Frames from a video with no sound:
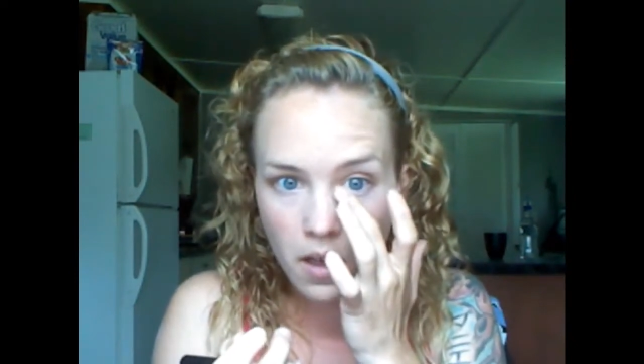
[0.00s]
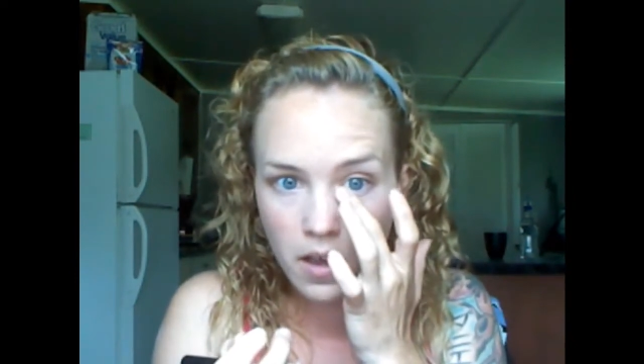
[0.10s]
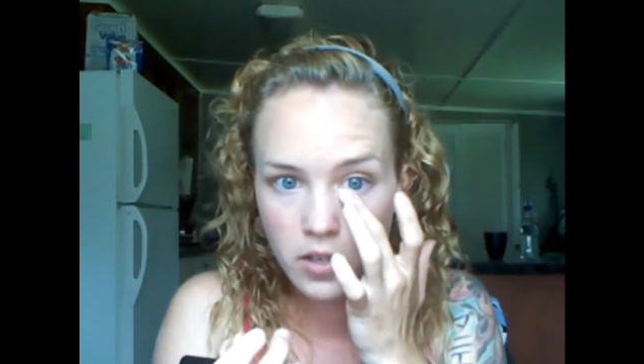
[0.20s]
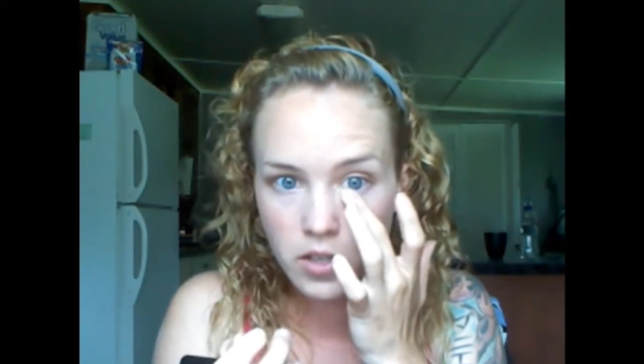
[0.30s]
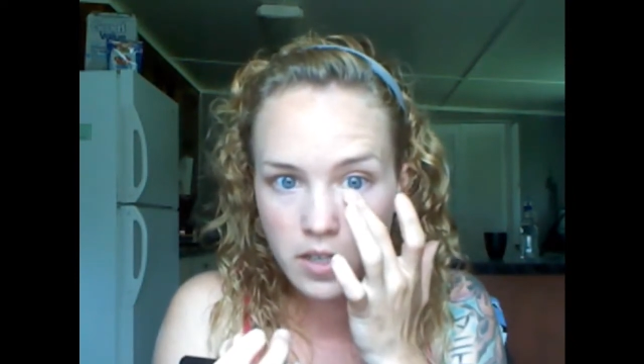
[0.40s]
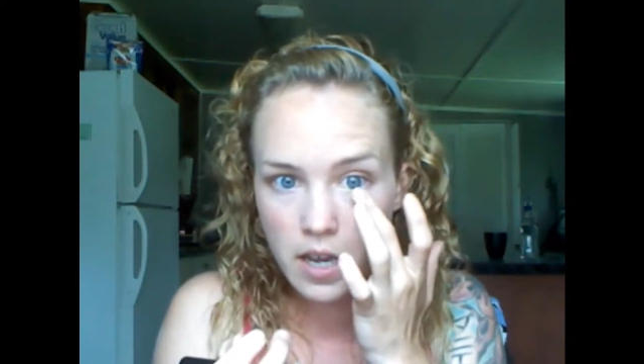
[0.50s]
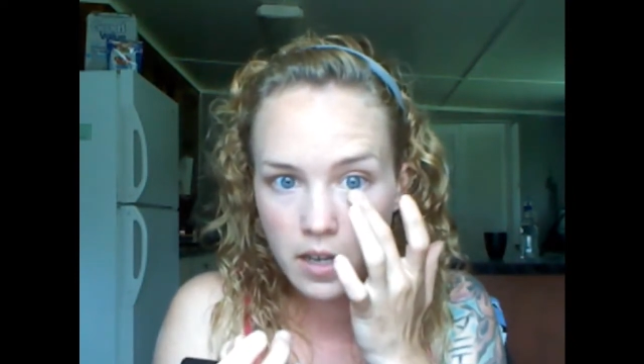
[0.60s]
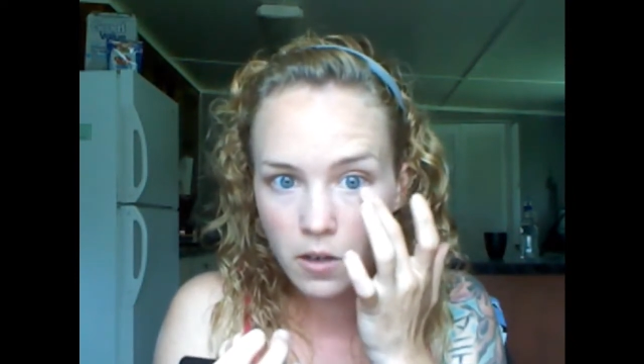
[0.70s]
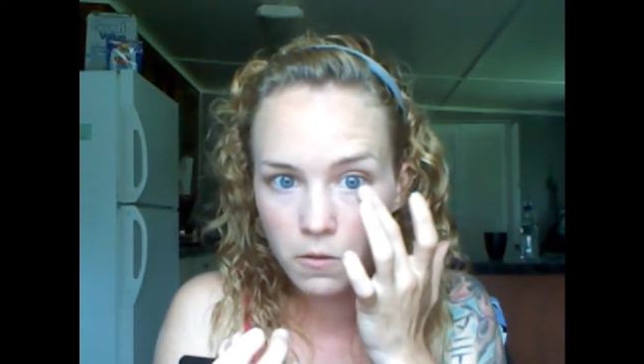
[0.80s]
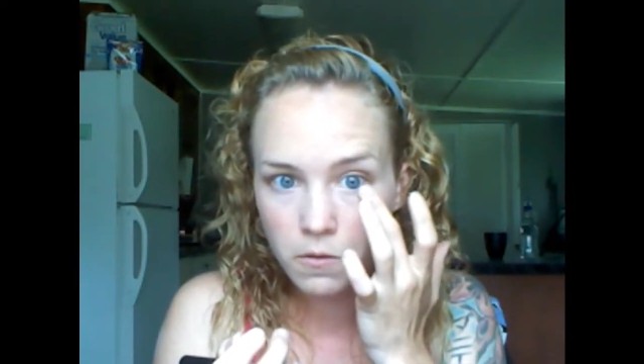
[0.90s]
and just take
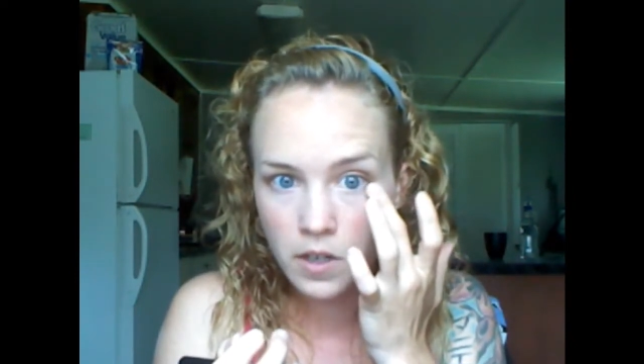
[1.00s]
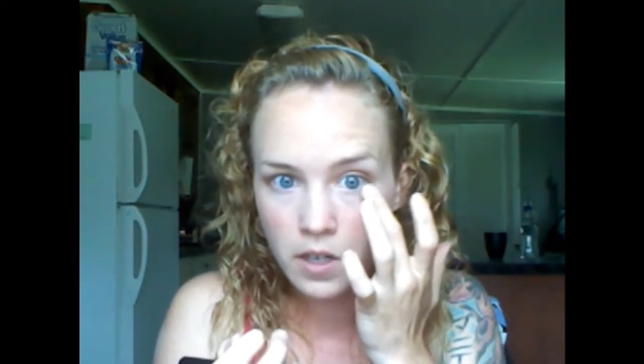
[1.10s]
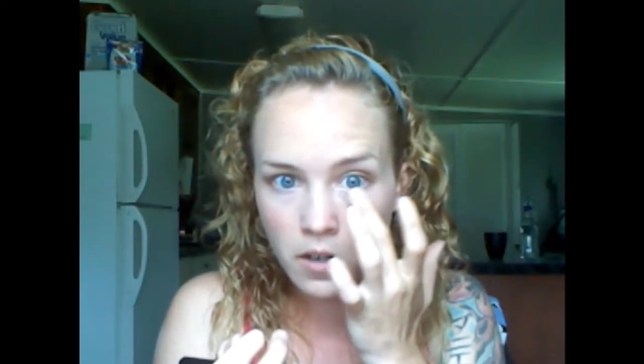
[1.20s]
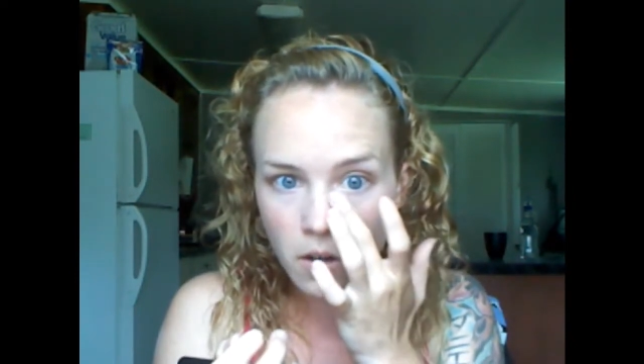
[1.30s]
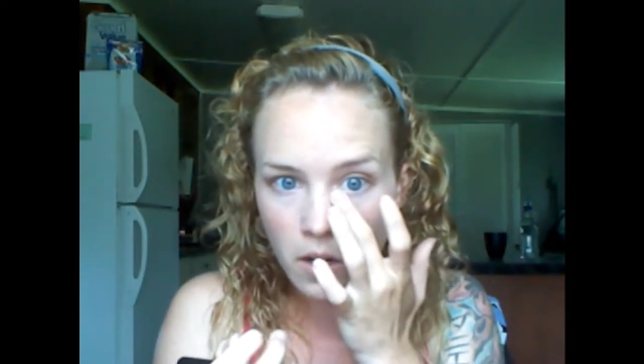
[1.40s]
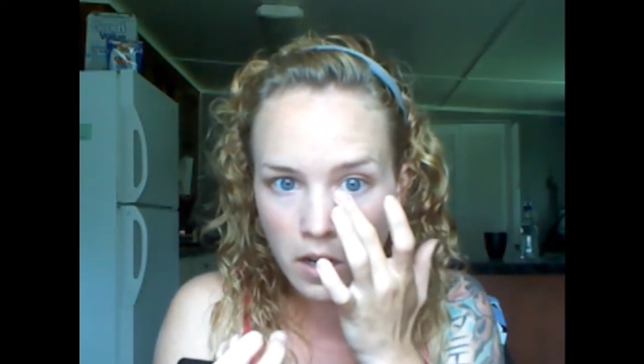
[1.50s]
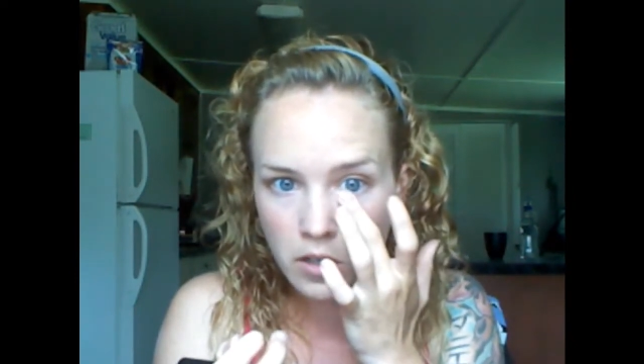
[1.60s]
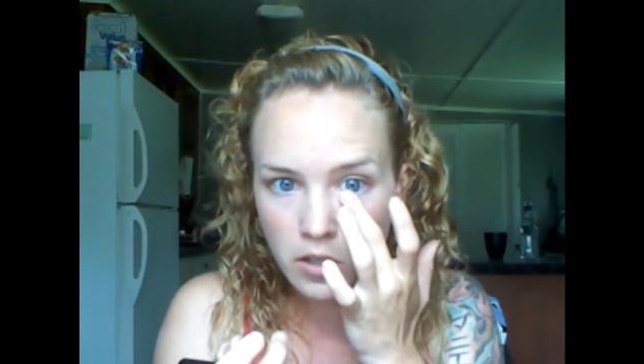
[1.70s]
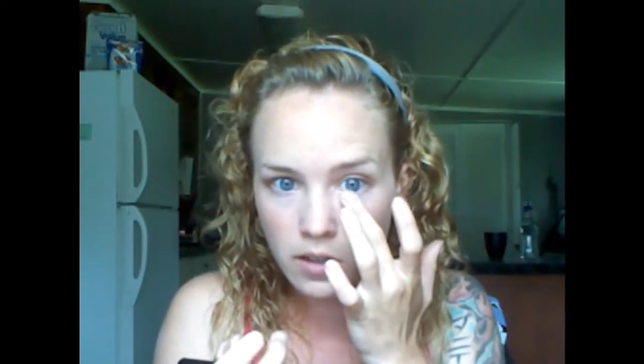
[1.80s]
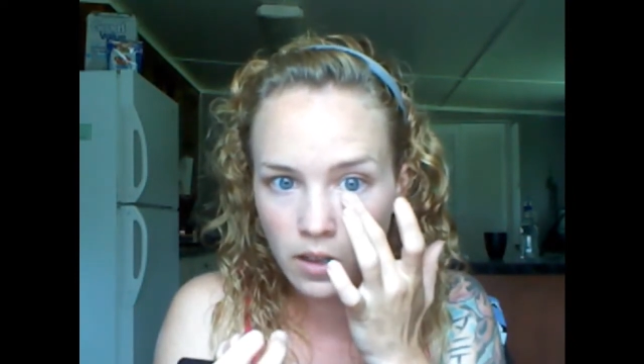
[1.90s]
your finger and
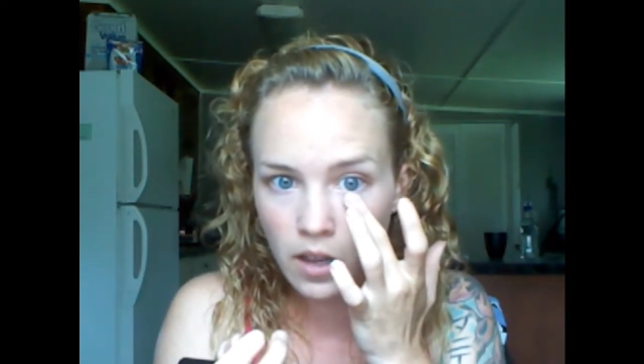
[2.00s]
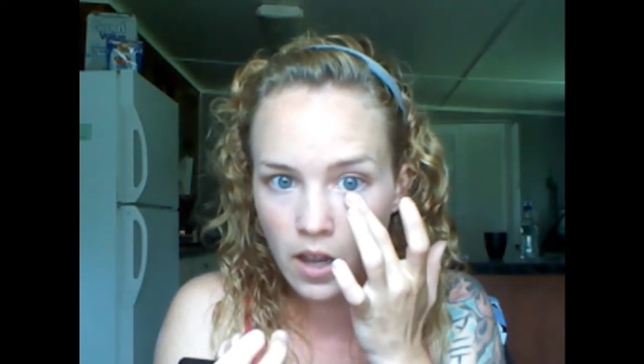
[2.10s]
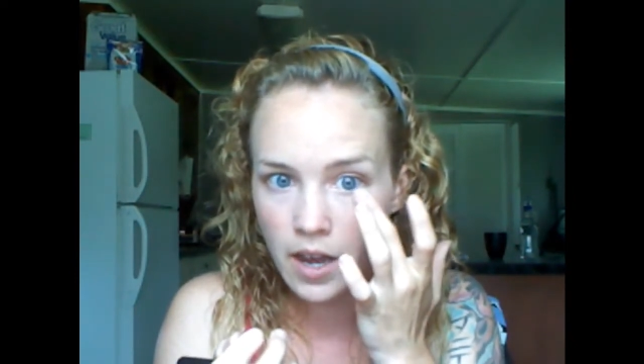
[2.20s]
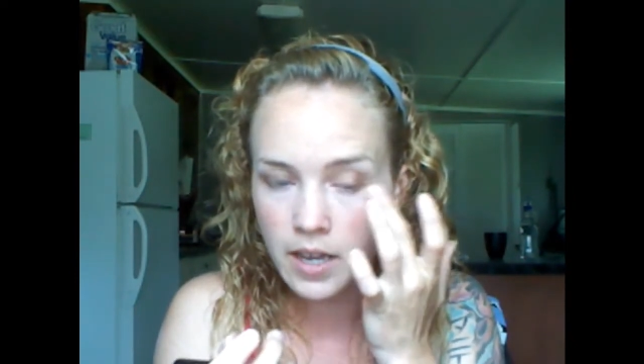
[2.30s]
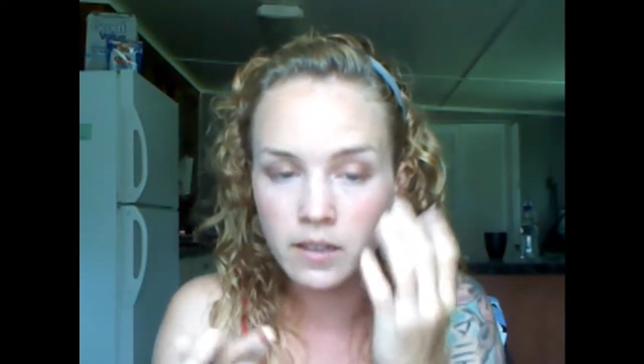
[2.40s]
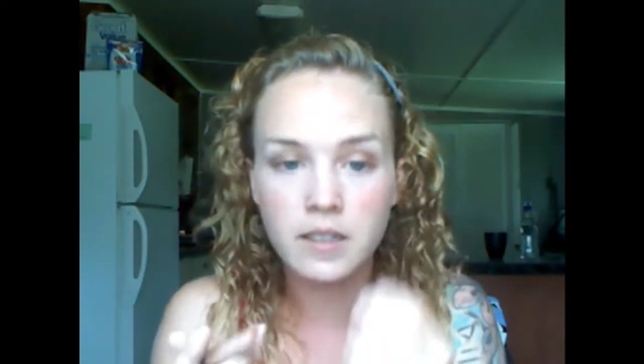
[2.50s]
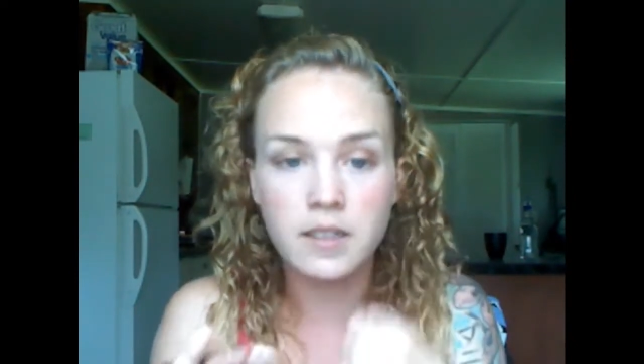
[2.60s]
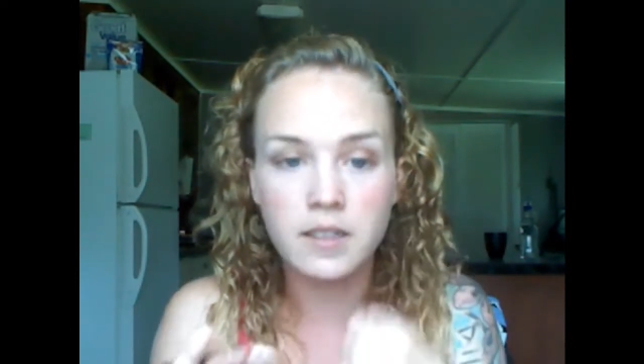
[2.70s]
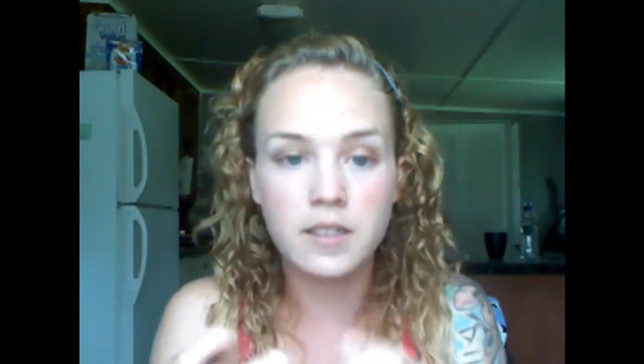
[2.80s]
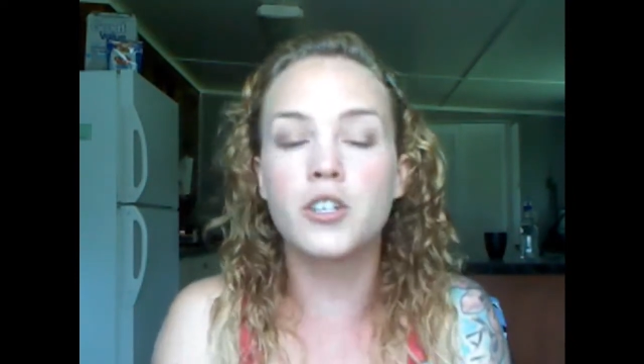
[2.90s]
just lightly
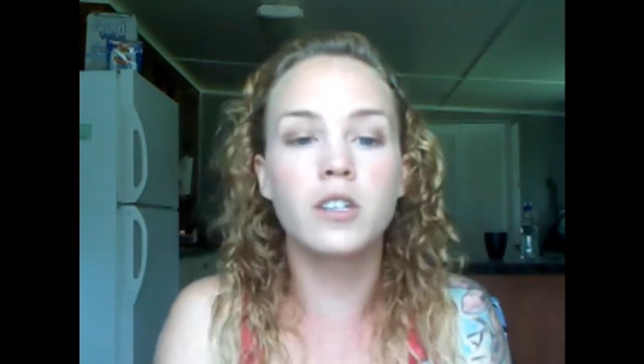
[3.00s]
smudge it.